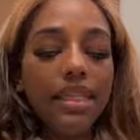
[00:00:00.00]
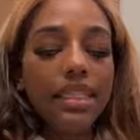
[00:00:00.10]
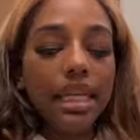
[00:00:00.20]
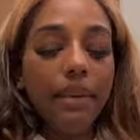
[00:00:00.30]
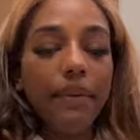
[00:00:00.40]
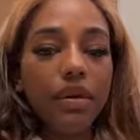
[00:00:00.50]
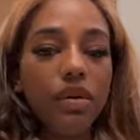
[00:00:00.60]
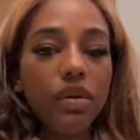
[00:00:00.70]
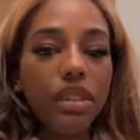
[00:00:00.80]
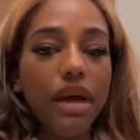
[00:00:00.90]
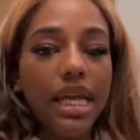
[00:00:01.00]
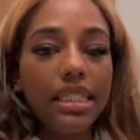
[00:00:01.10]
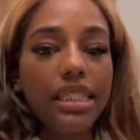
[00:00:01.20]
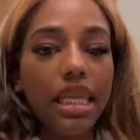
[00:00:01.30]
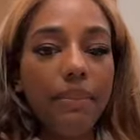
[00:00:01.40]
about the Ten of Pentacles.
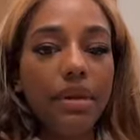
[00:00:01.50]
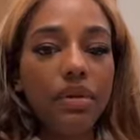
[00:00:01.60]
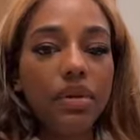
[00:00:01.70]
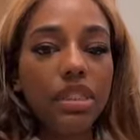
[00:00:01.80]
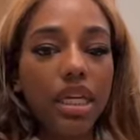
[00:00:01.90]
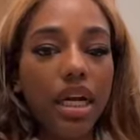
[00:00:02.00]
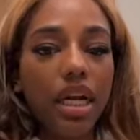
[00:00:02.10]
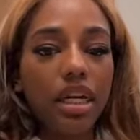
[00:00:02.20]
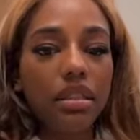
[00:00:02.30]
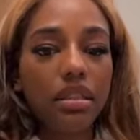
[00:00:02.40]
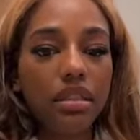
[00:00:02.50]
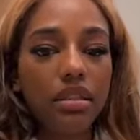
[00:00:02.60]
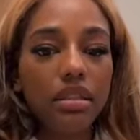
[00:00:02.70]
Why is the Ten of Pentacles here?